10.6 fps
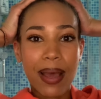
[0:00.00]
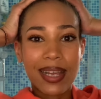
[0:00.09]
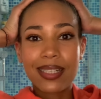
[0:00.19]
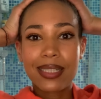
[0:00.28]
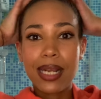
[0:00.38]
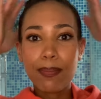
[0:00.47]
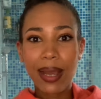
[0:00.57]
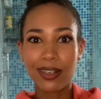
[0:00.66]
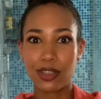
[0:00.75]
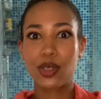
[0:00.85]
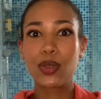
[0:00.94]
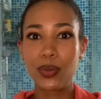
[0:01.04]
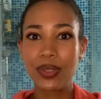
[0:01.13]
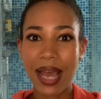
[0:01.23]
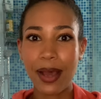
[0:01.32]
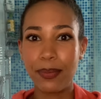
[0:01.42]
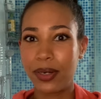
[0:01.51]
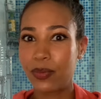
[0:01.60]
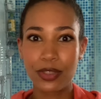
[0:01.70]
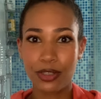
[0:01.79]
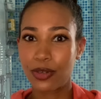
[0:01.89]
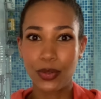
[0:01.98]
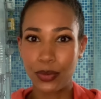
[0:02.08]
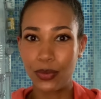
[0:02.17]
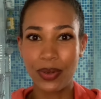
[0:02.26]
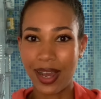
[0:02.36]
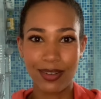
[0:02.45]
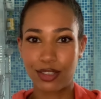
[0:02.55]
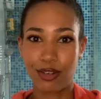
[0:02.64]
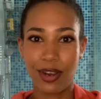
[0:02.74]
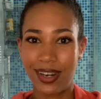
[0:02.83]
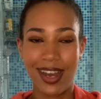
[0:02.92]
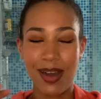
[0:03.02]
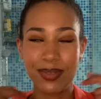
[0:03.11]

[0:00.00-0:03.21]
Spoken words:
and slick back looks cool now, but it wasn't cool when I was growing up.